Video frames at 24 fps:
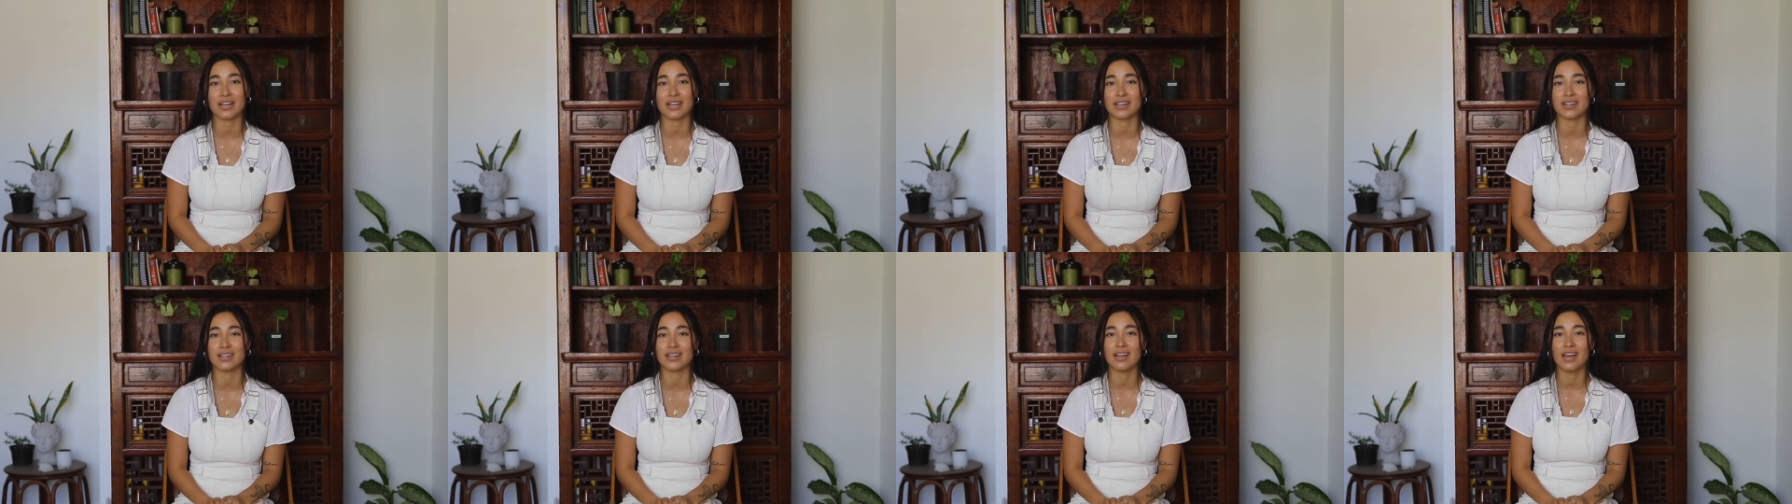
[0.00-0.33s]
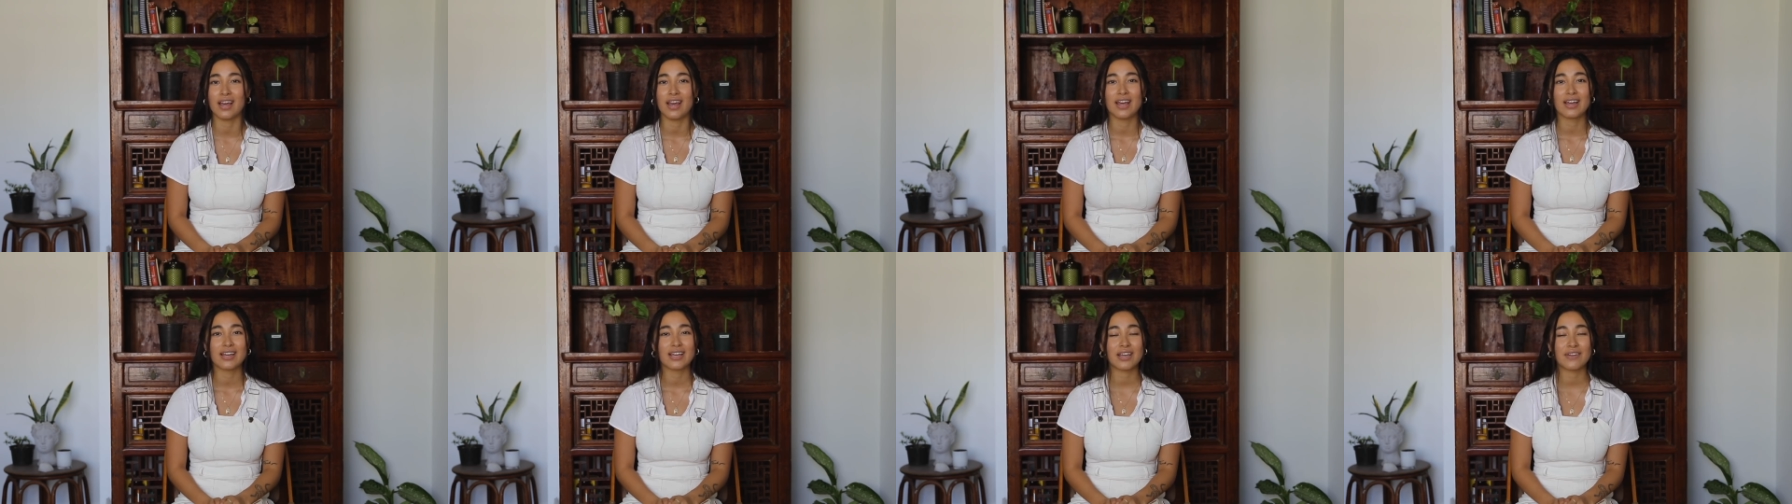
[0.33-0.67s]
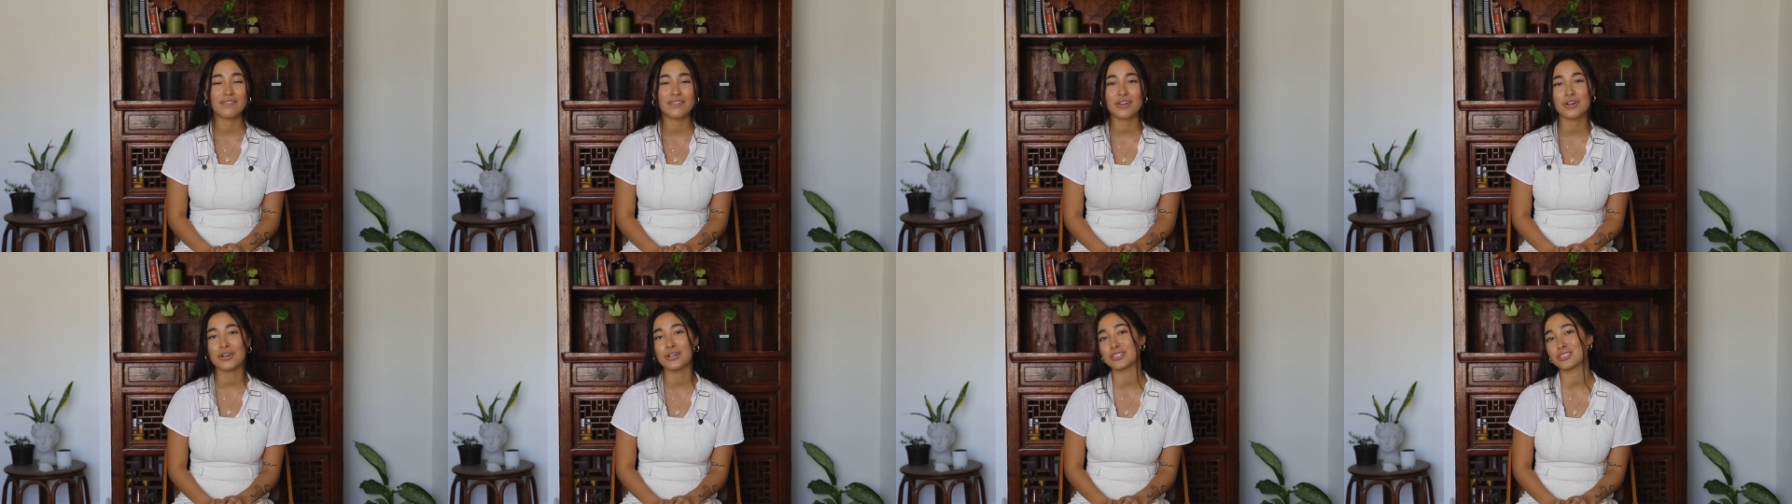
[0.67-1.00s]
and
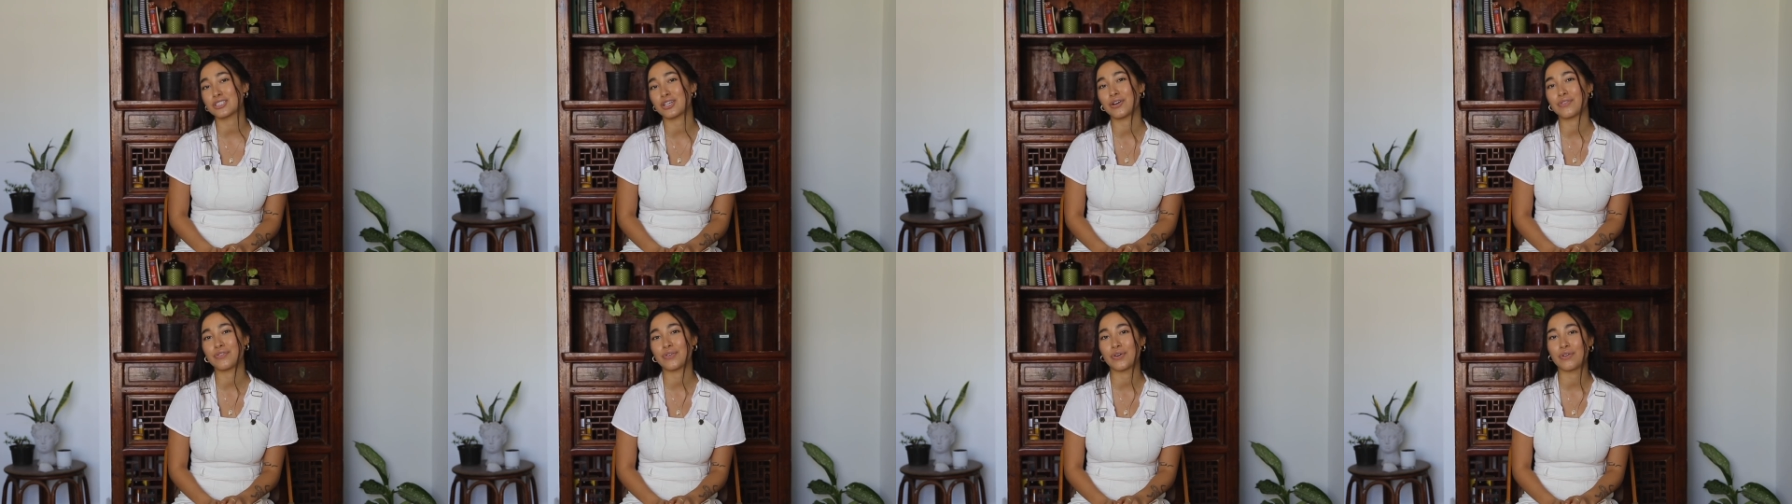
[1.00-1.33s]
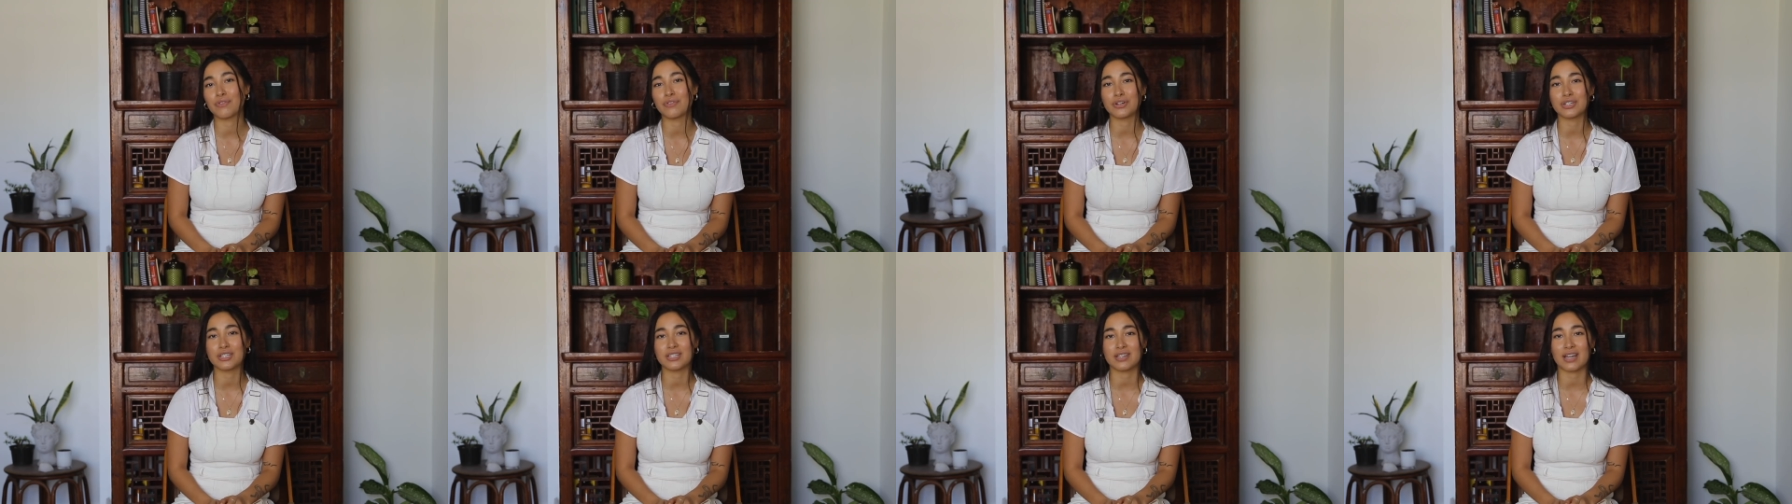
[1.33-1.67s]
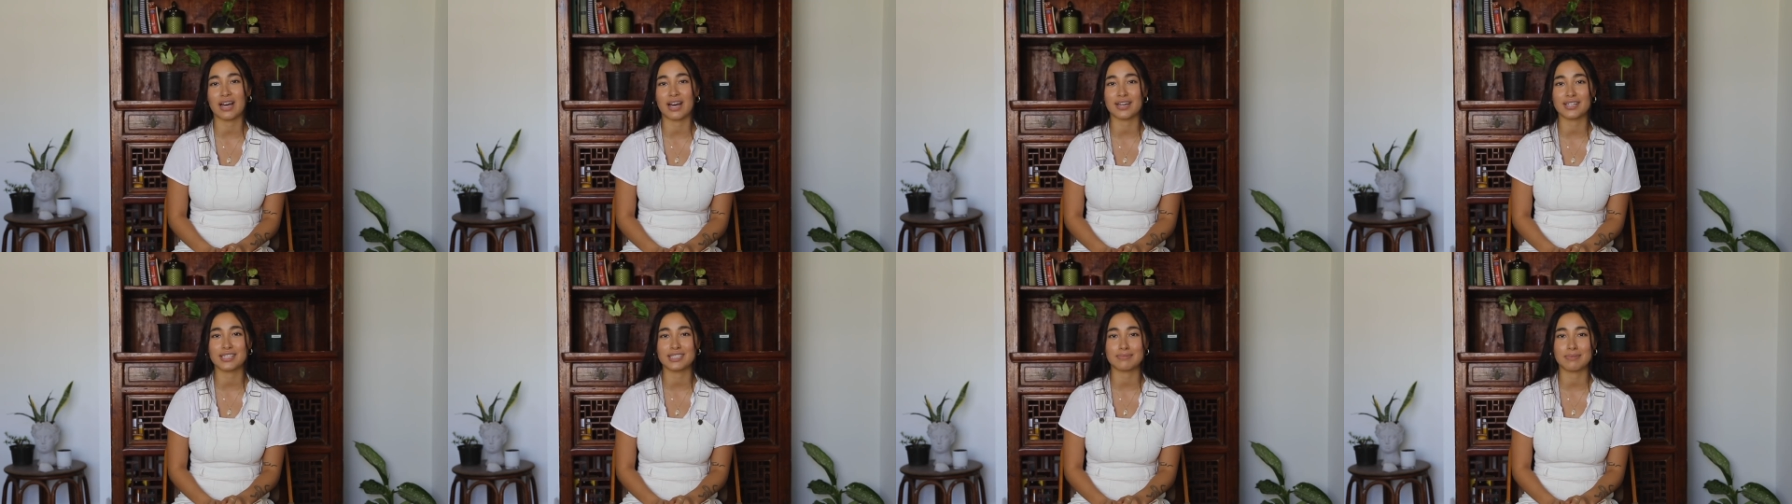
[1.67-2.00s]
giving yourself over to
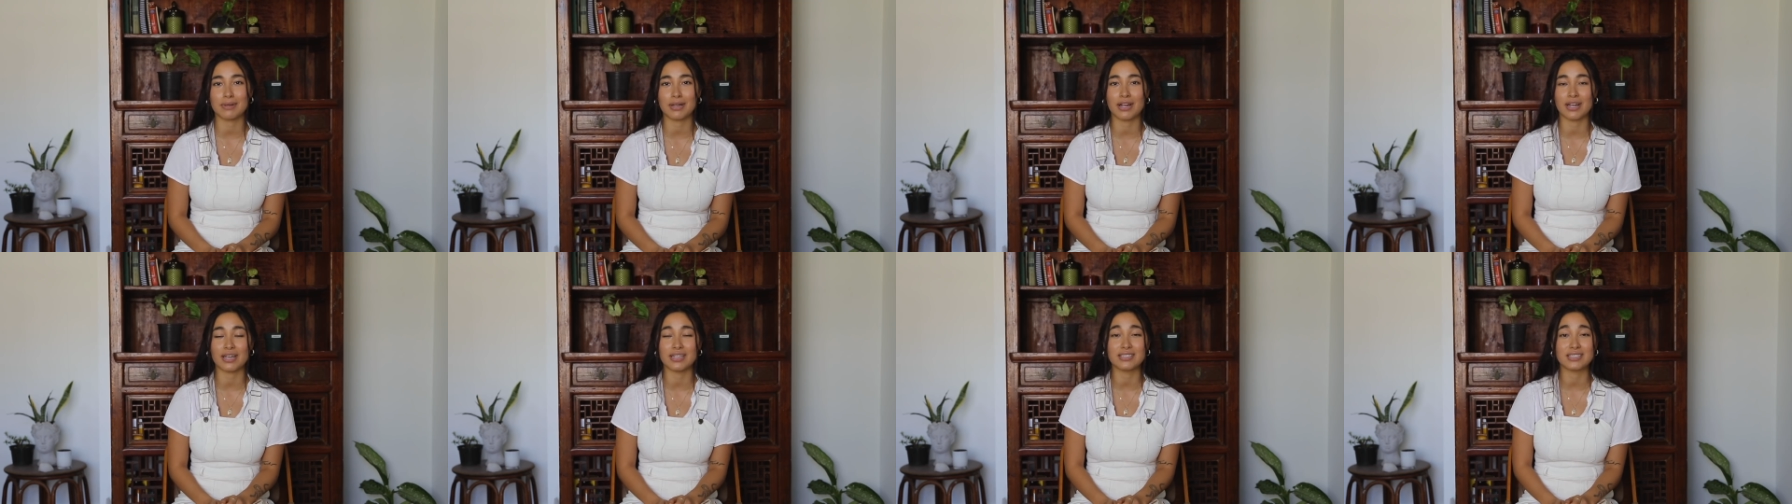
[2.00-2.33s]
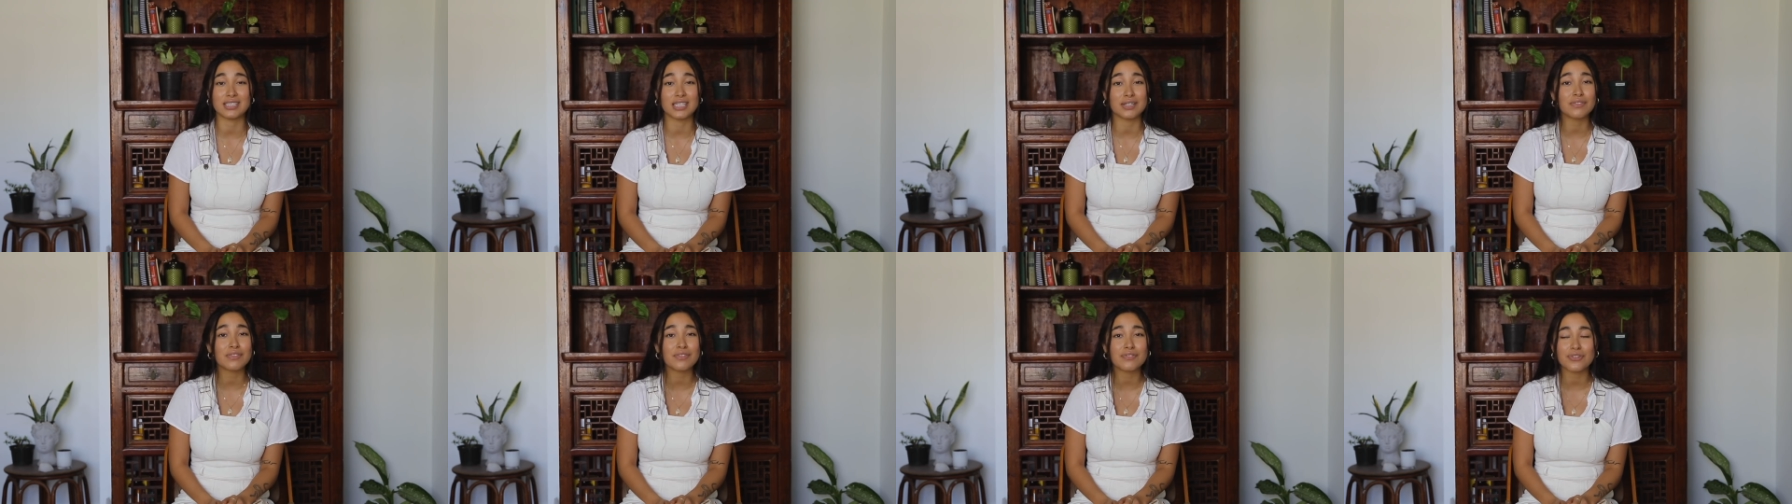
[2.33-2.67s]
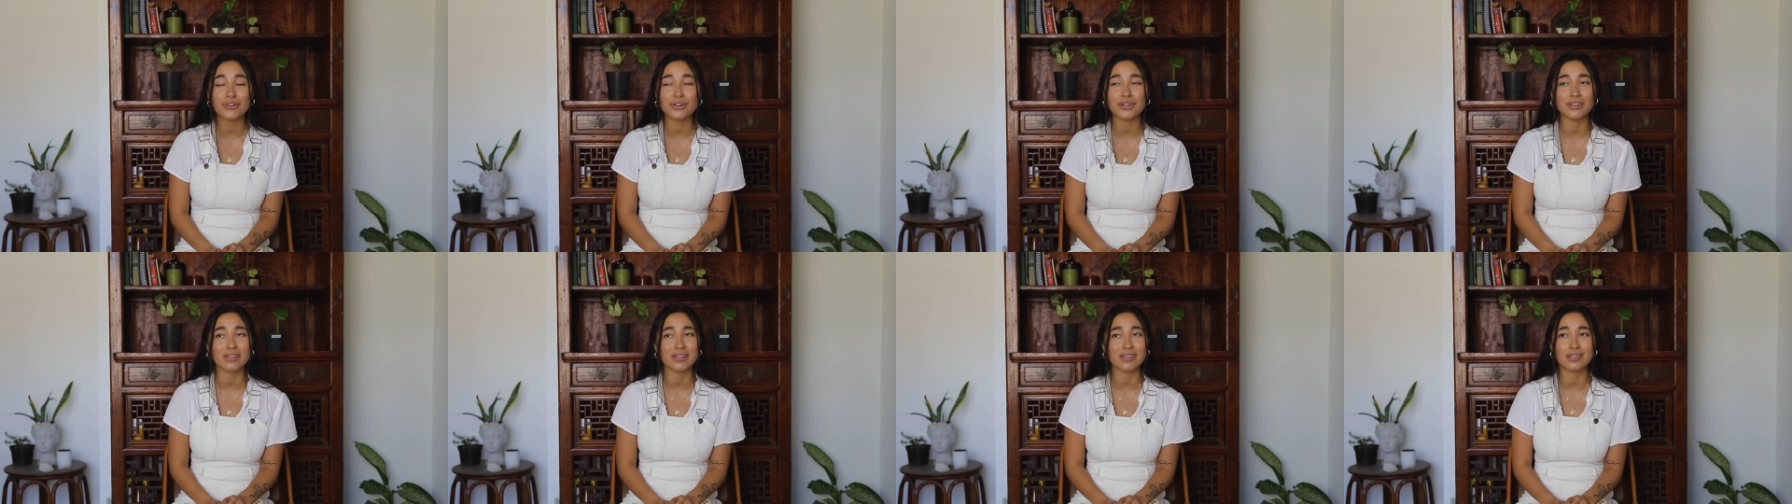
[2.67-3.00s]
that experience, even
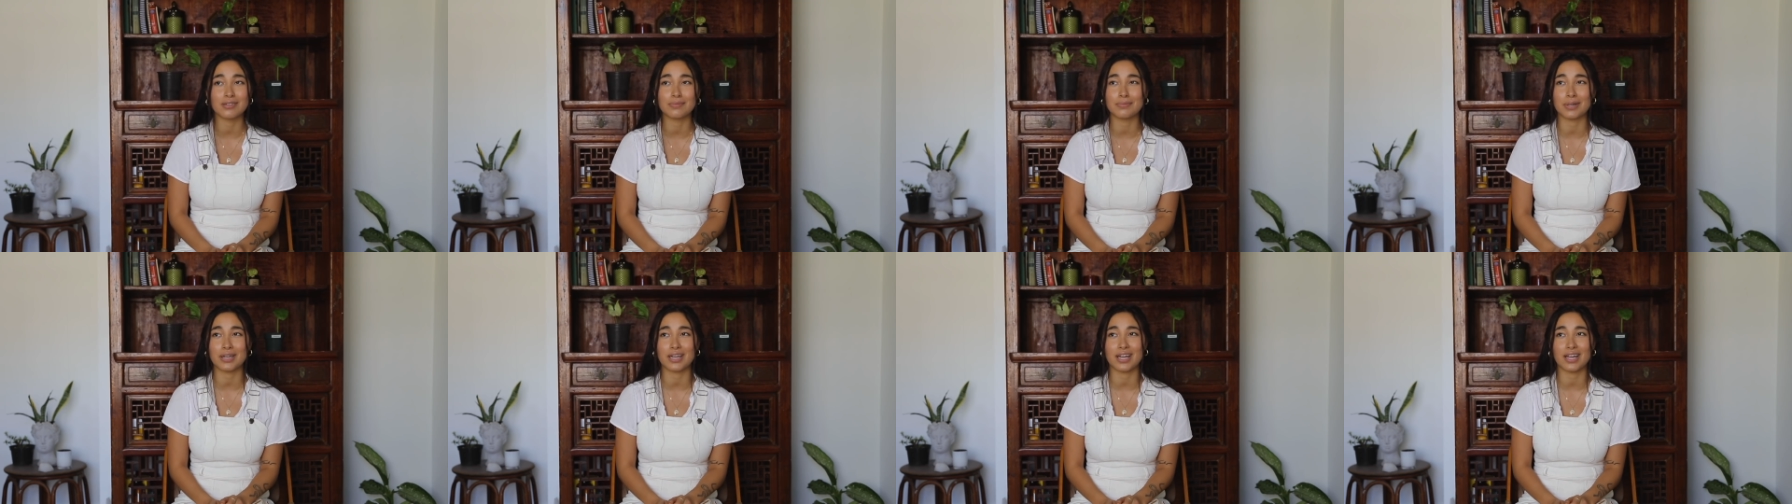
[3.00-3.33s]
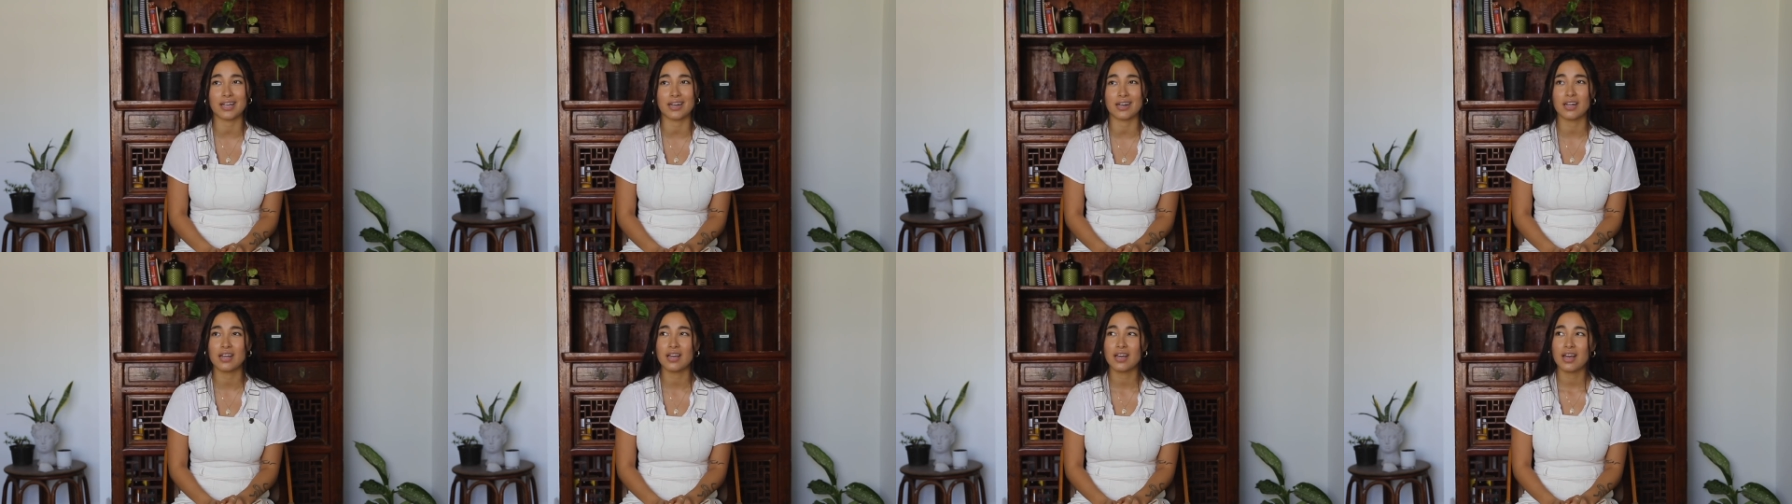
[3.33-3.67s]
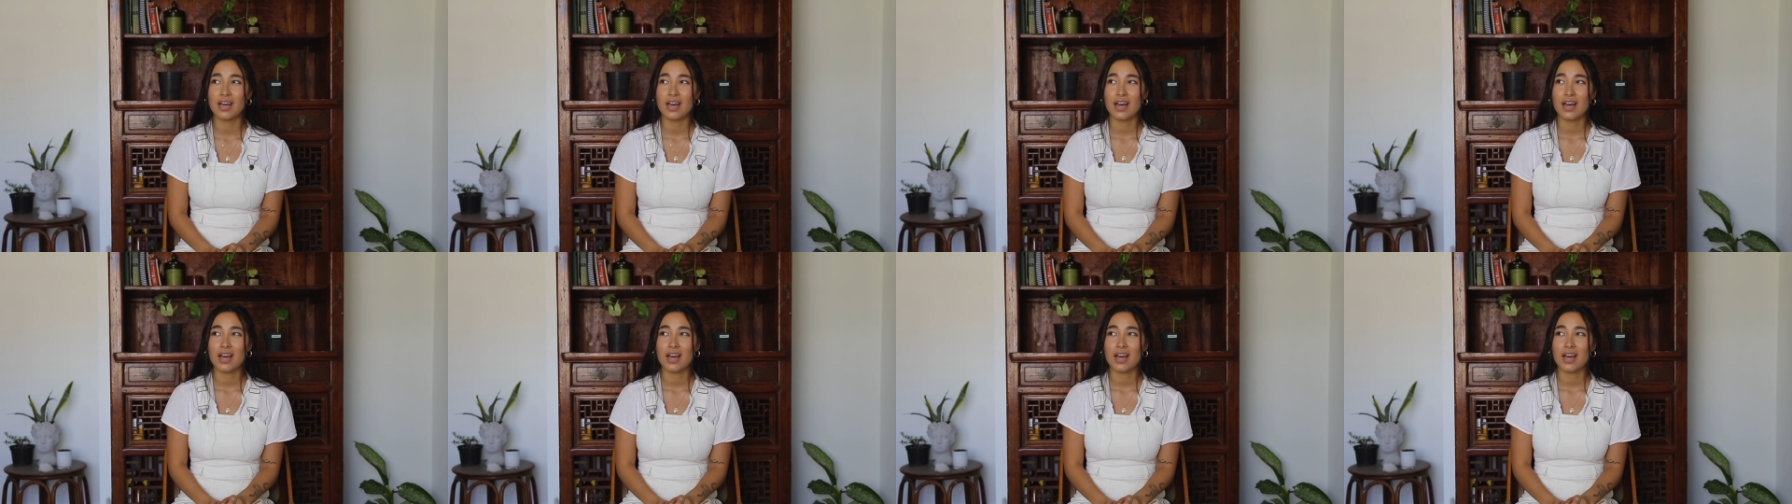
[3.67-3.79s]
for a little bit. And